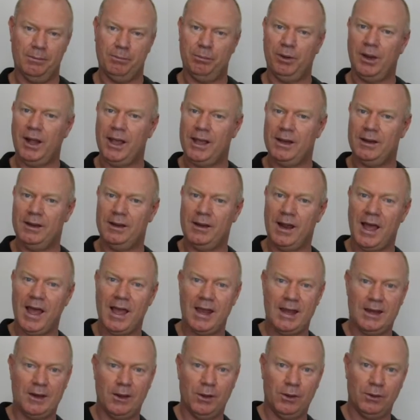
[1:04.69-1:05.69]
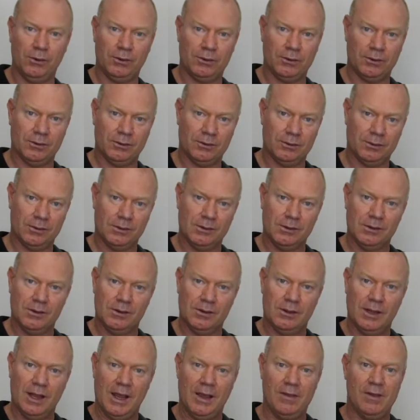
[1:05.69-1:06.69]
play at an A note,
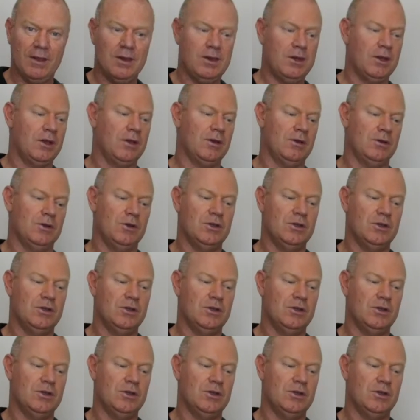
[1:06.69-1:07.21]
and then you could